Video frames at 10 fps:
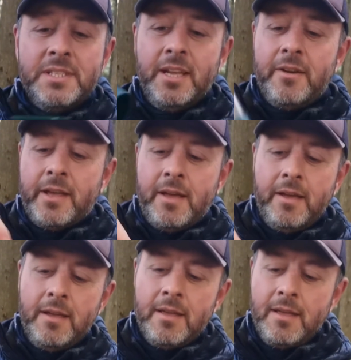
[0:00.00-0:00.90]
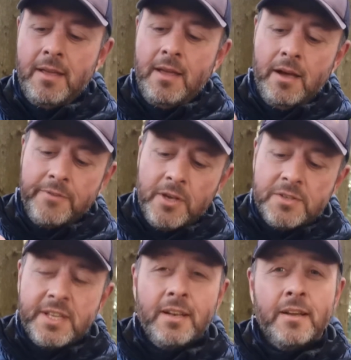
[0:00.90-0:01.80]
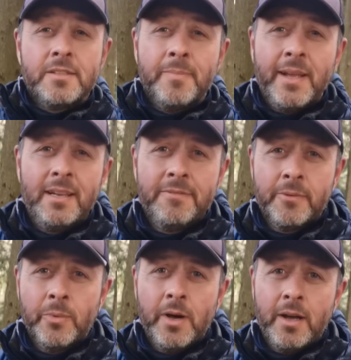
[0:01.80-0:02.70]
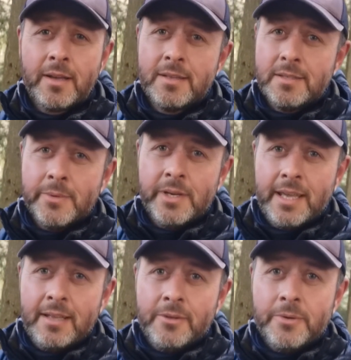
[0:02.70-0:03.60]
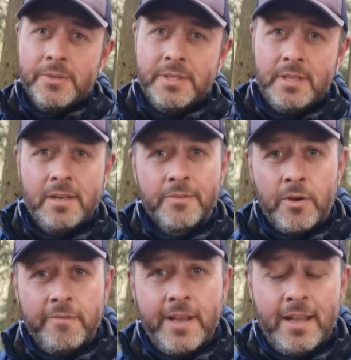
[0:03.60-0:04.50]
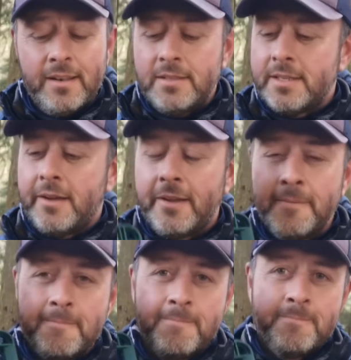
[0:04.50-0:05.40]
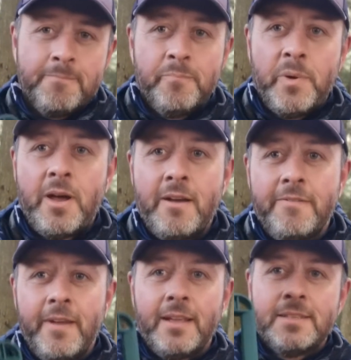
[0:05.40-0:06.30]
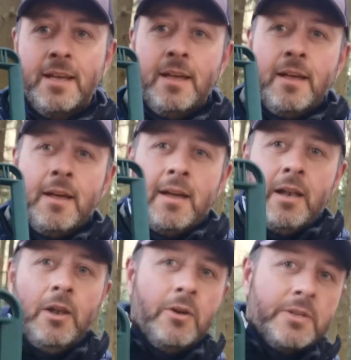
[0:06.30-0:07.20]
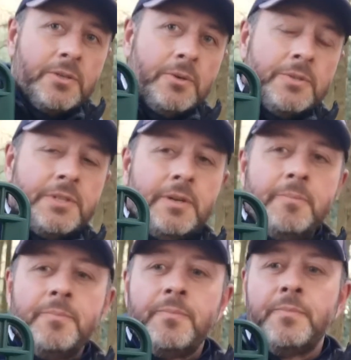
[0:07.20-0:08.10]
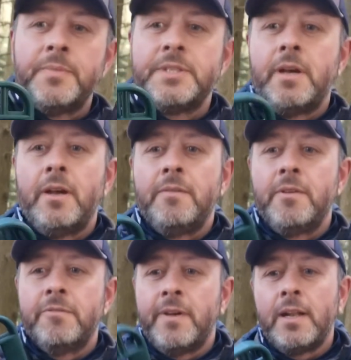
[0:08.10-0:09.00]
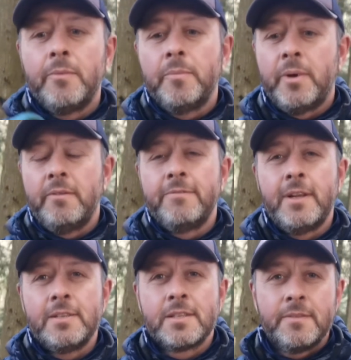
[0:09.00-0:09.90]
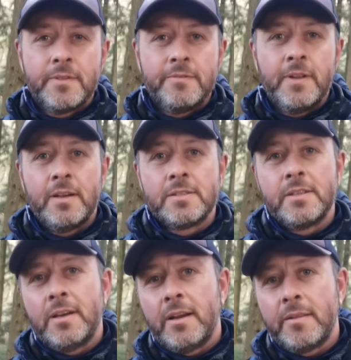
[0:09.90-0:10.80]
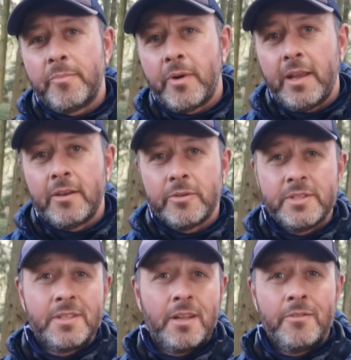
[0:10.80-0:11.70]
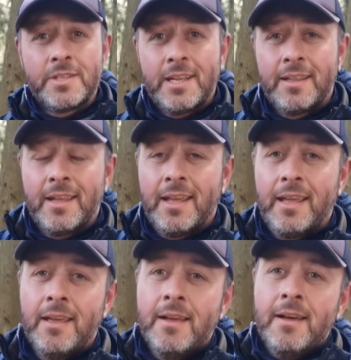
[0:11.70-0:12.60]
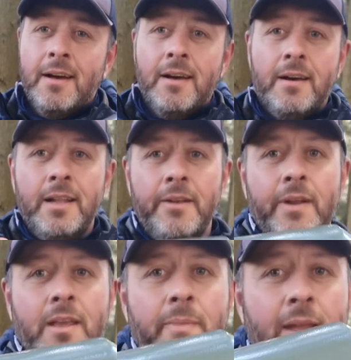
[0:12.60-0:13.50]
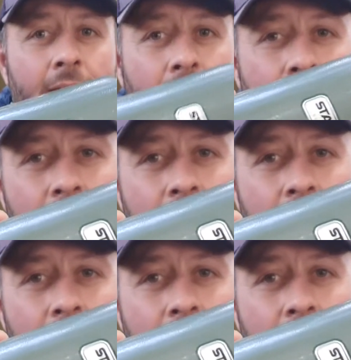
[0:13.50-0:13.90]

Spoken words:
this a year ago. I've used it loads, mainly for work because I work outdoors and I've got a van, so perfect. Looks awesome. So if you're fed up with buying flask after flask that either break or just don't retain the heat, I highly recommend